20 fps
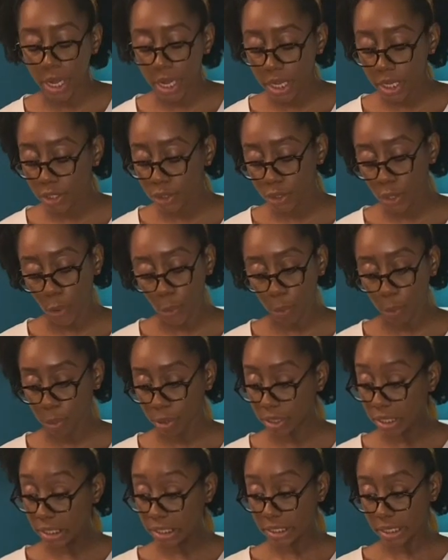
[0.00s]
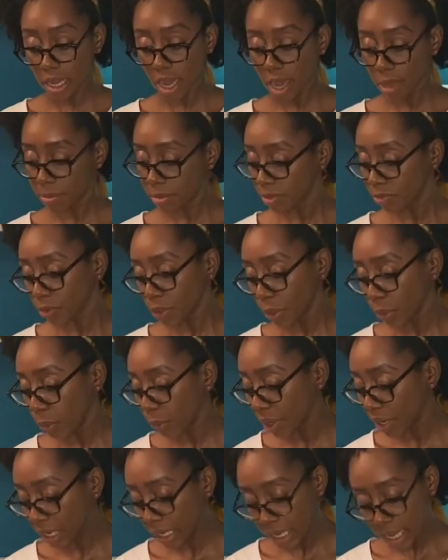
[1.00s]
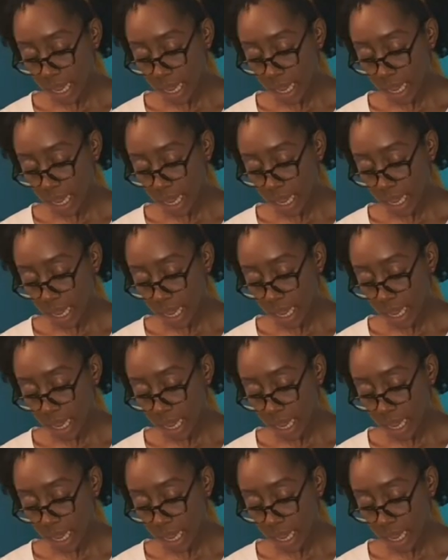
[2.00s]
so please God be recording.